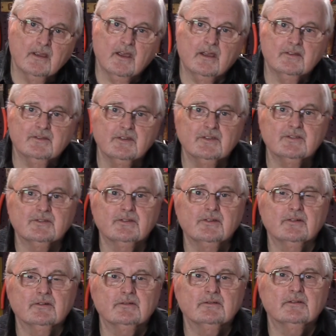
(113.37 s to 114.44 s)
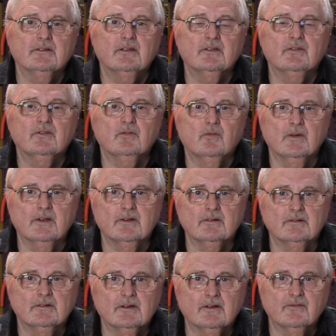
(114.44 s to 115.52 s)
And this year, the
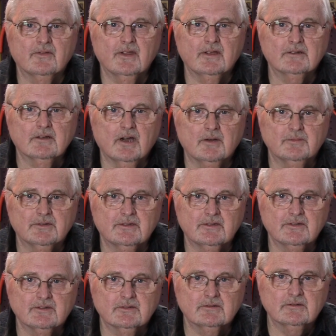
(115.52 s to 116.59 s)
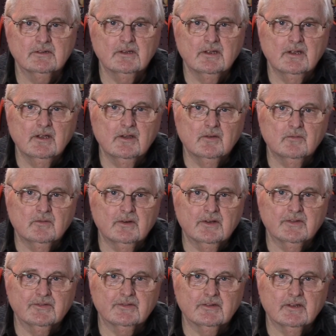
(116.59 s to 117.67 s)
winner of that competition
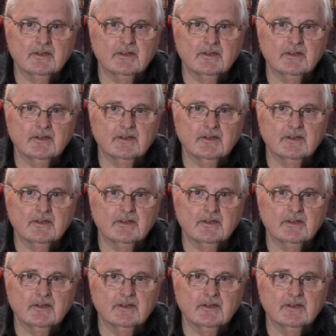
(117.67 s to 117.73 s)
was